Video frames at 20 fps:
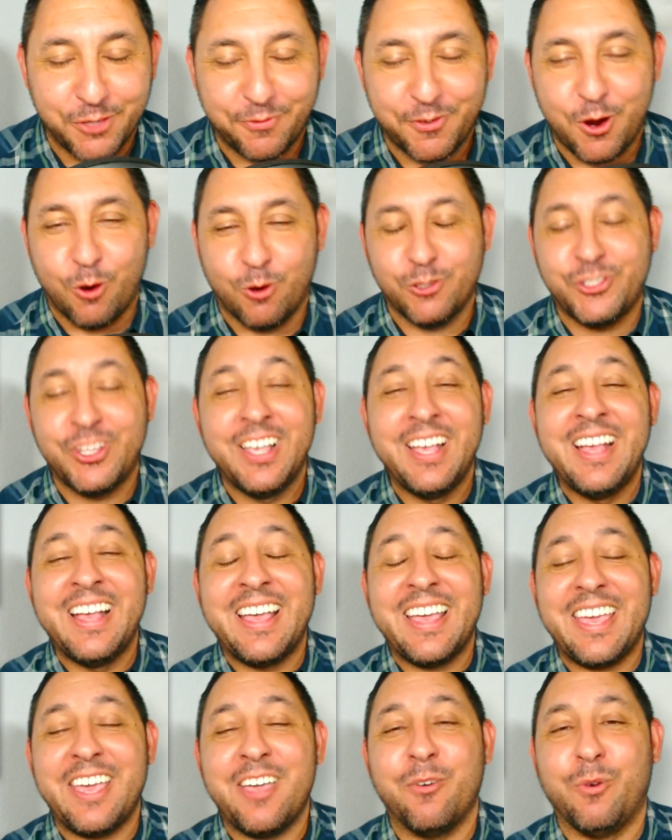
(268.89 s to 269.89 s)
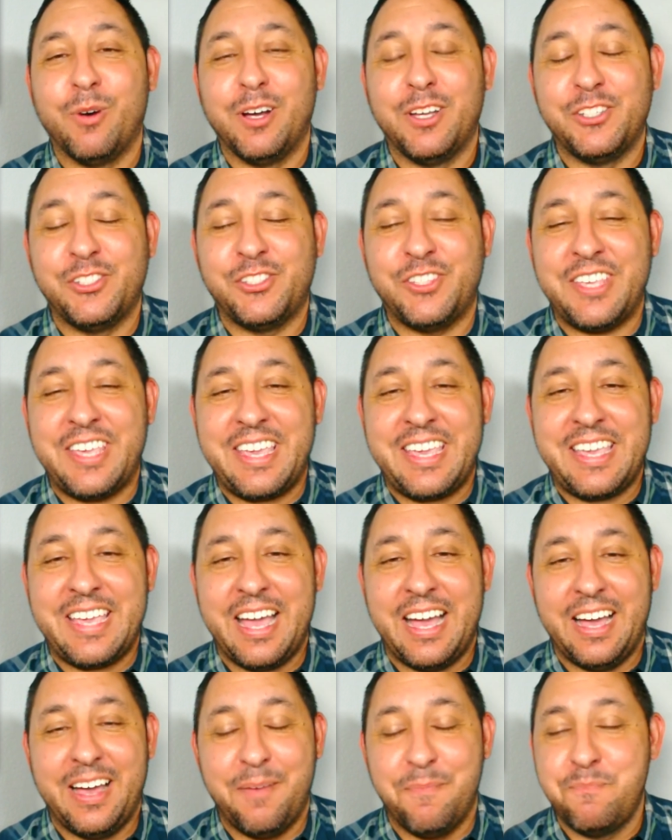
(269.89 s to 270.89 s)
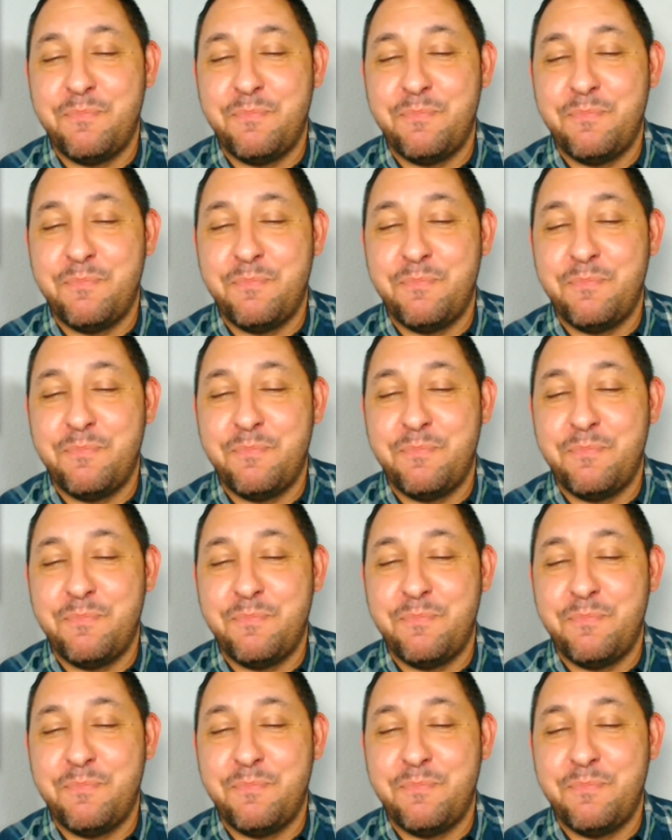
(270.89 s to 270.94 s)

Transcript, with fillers: Of course, it was the uh,